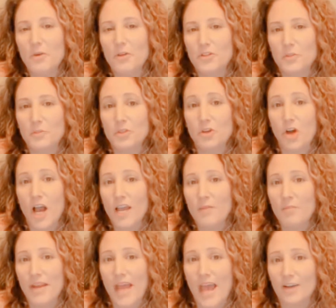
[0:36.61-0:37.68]
subscribe
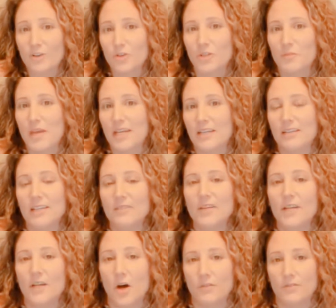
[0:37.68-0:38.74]
and actually make a living
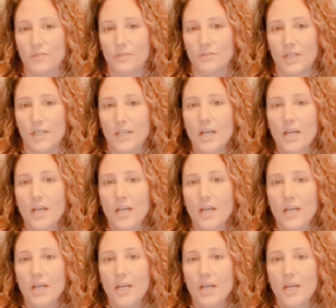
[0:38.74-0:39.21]
off of it.